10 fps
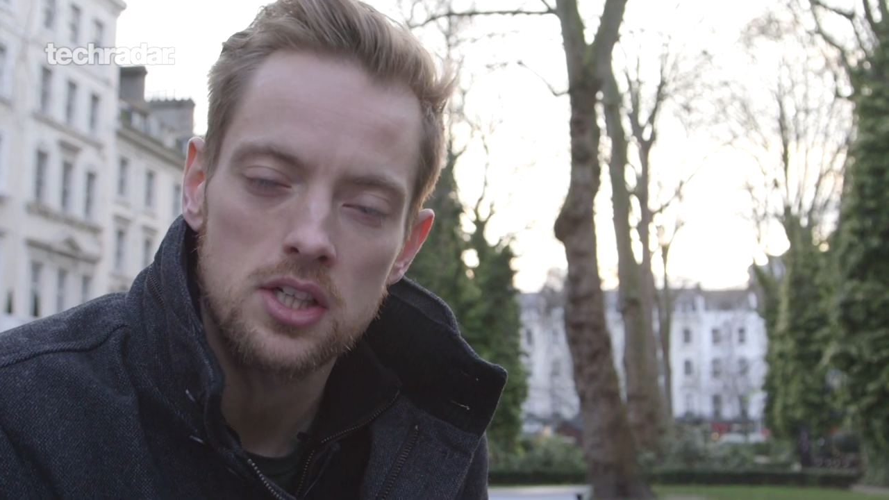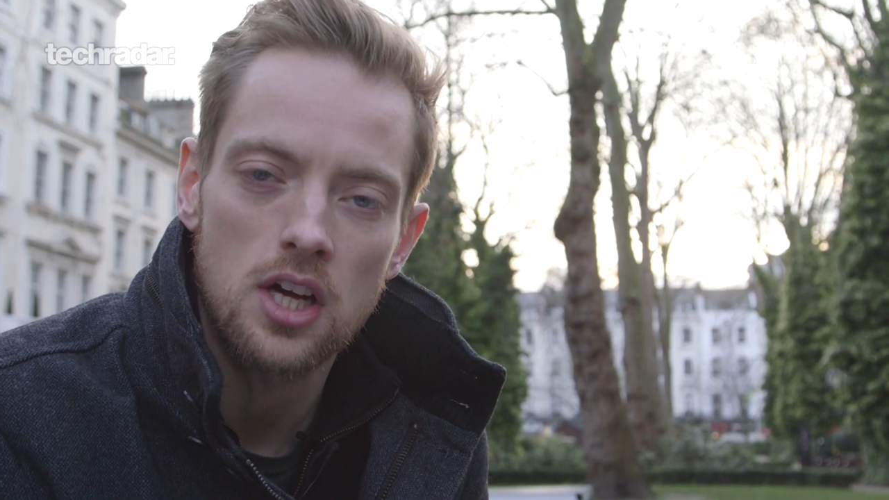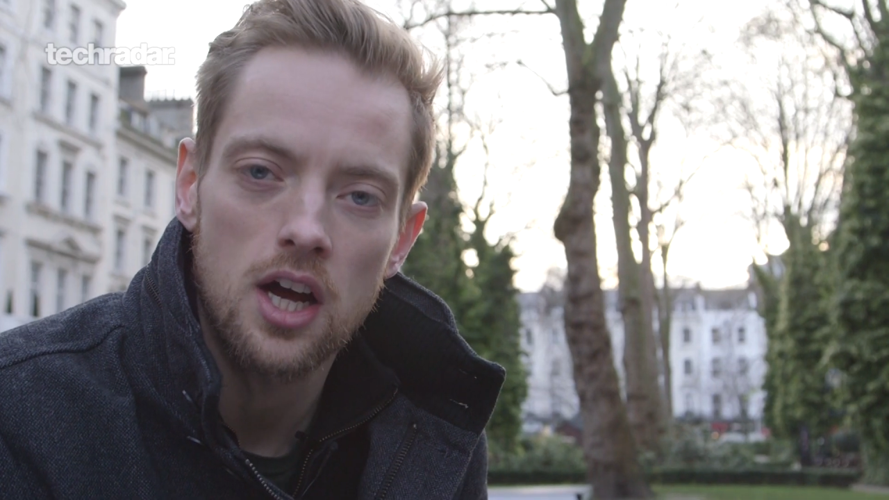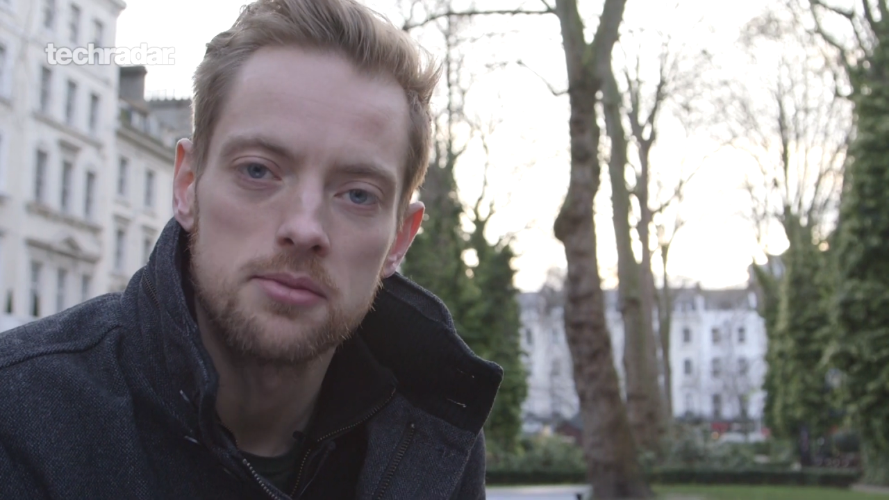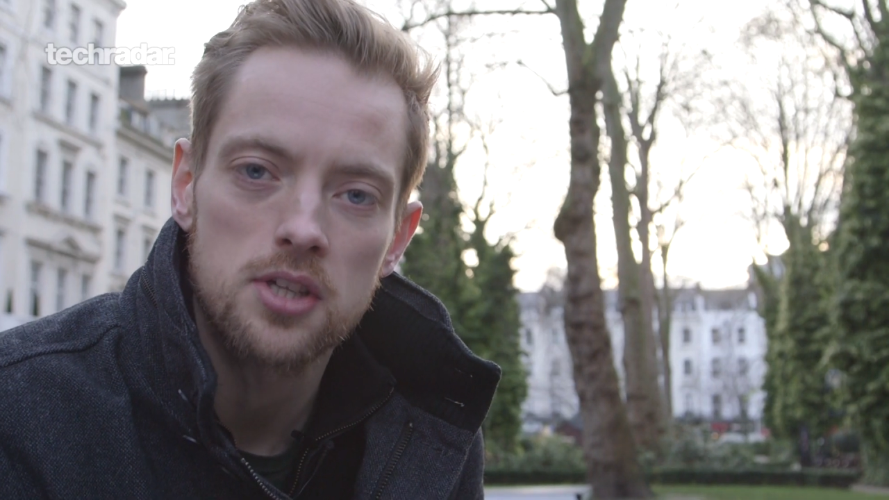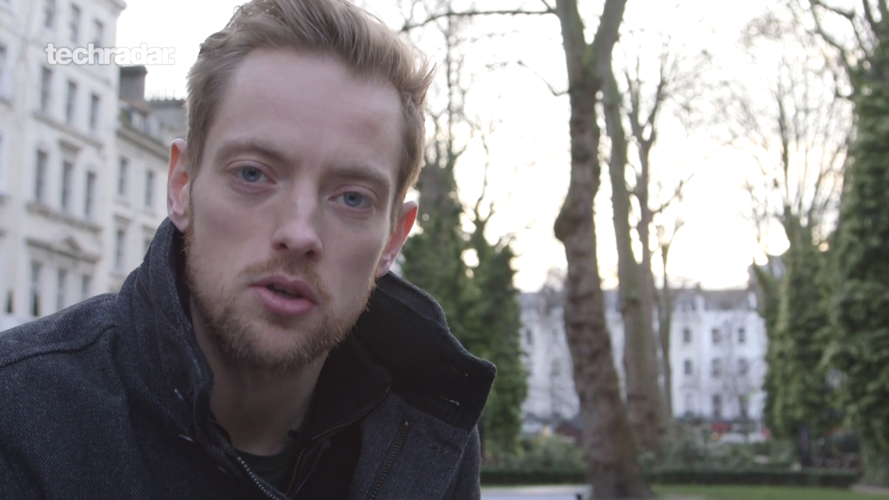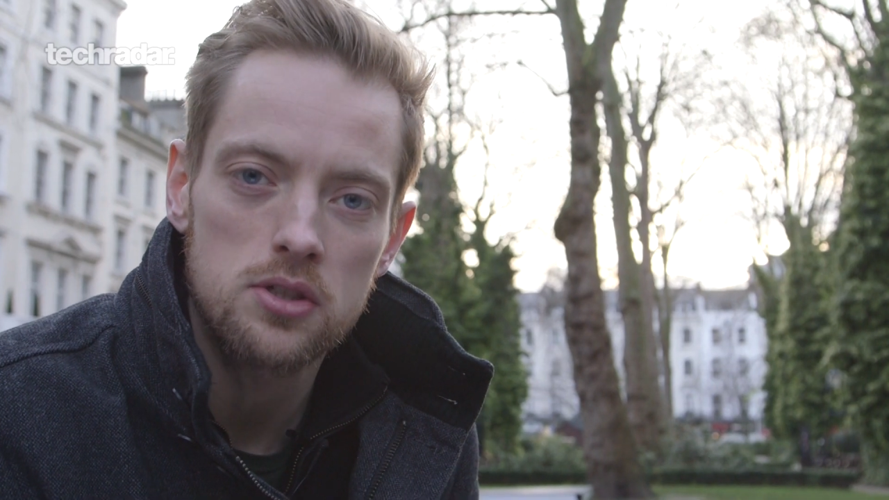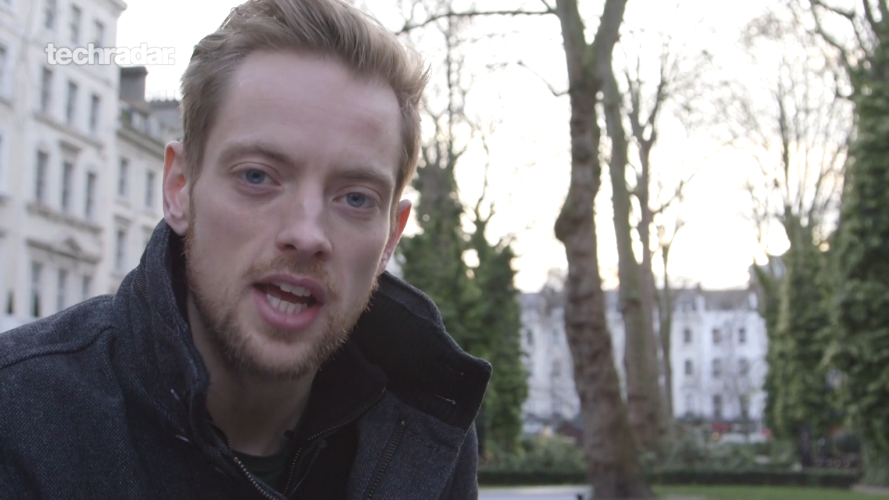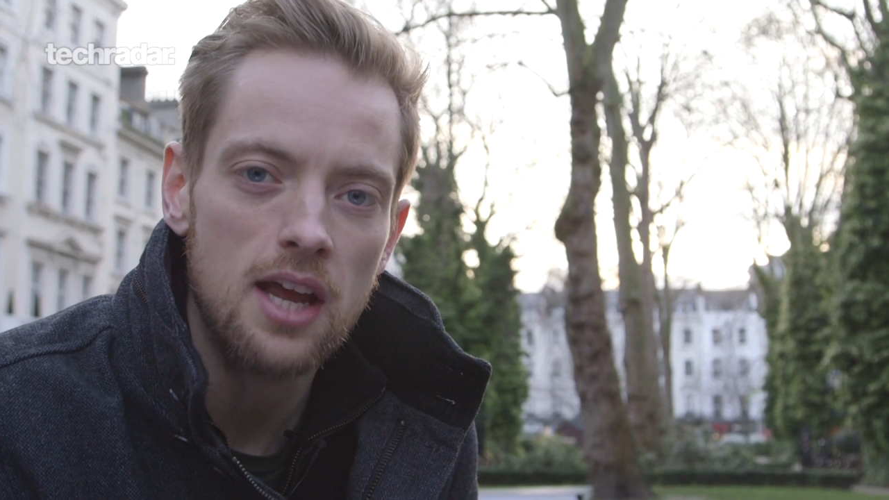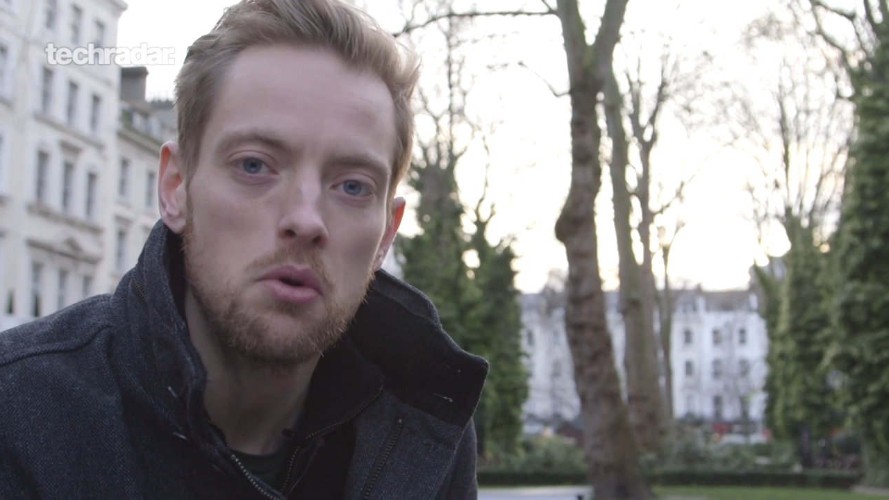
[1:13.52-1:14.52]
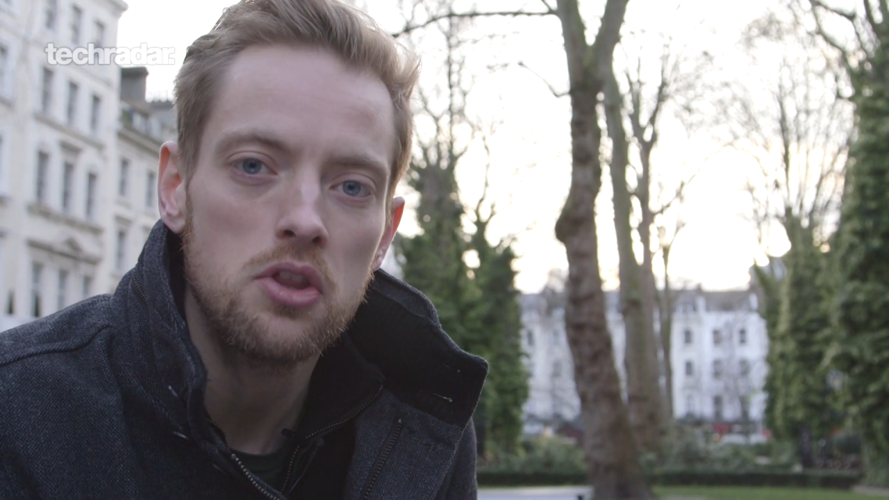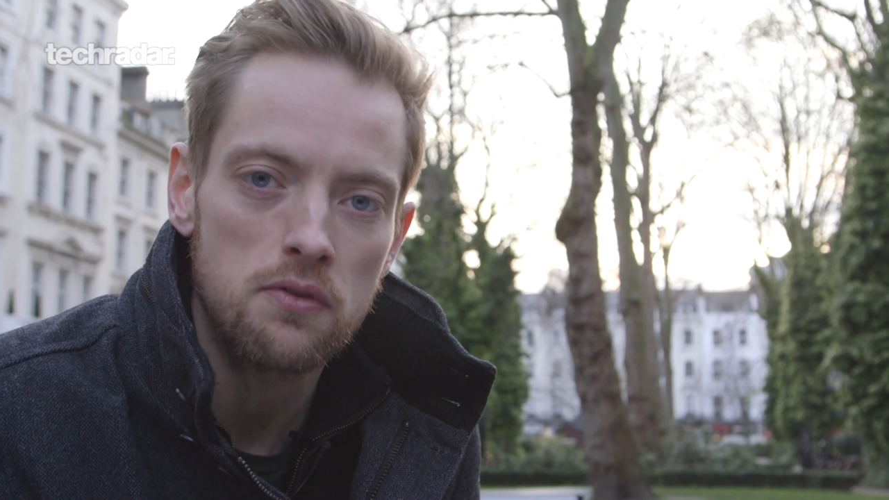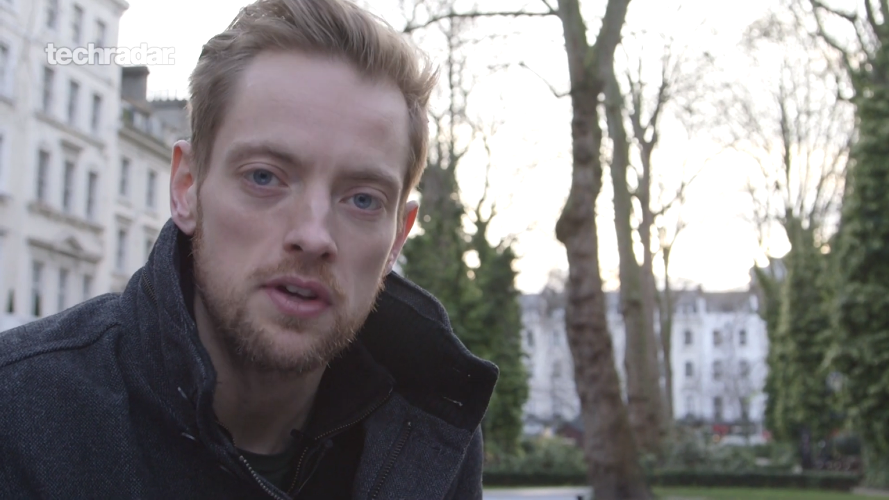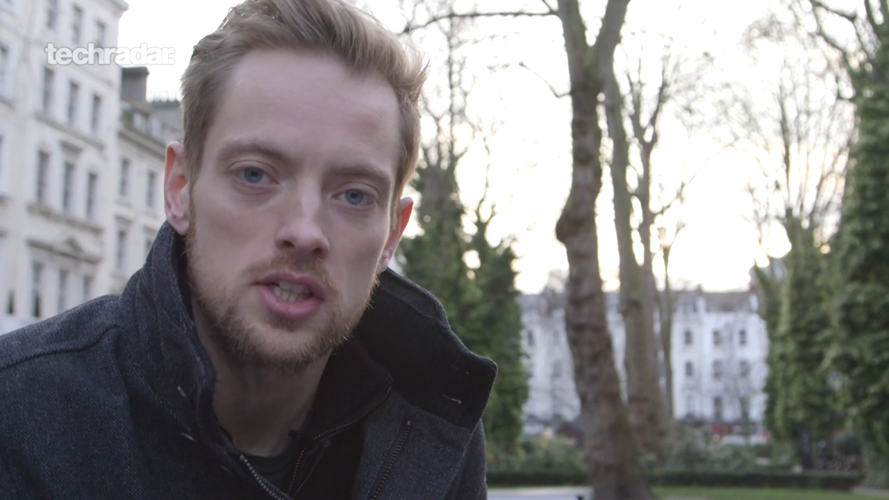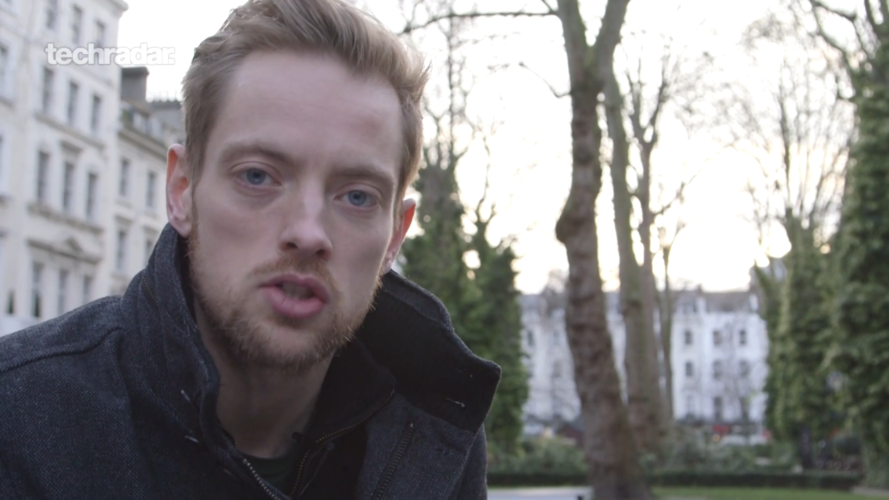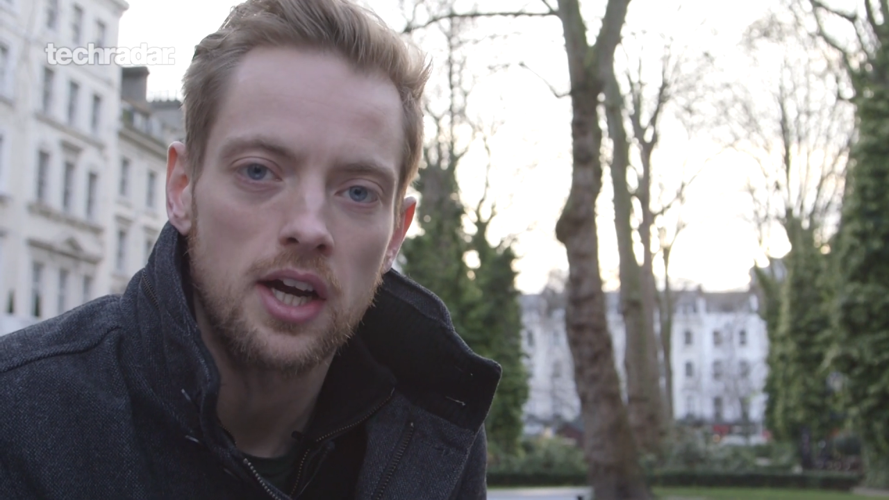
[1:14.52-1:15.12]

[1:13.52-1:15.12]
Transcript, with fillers: each time so you stay with your fitness